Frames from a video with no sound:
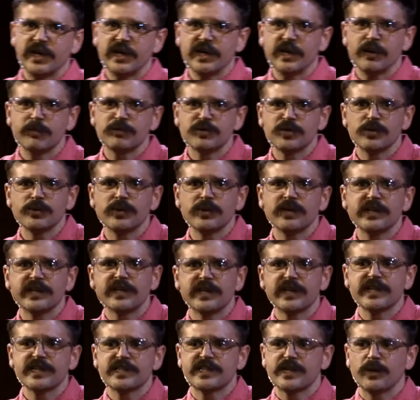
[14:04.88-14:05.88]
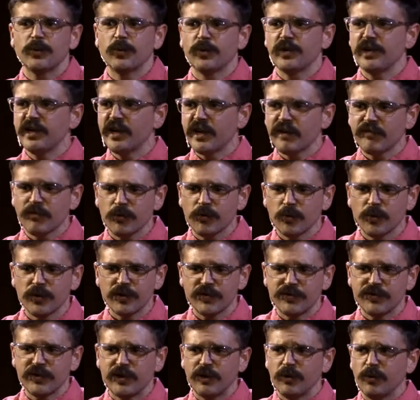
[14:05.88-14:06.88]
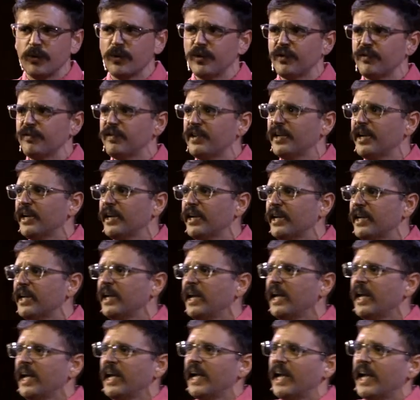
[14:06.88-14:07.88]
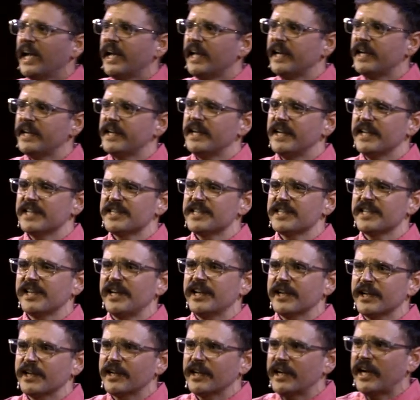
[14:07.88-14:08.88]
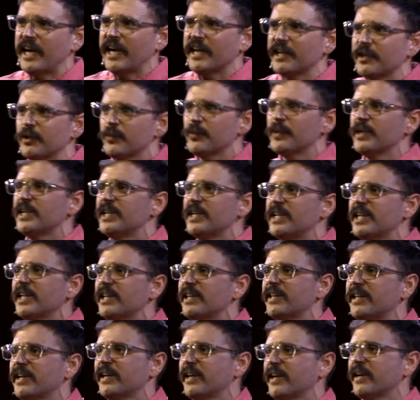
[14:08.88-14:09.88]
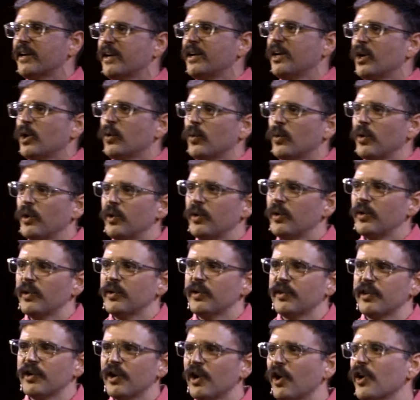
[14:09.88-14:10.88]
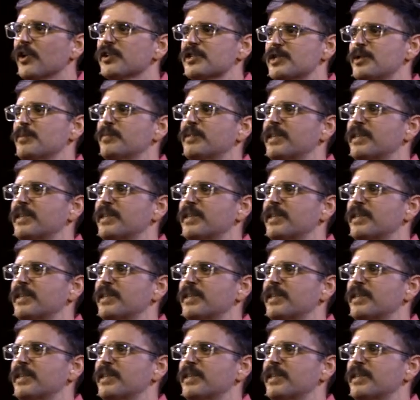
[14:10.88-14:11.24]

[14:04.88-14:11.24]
end up doing things that we never would have thought we would have done. And it's like, how did we get there? Well, there are some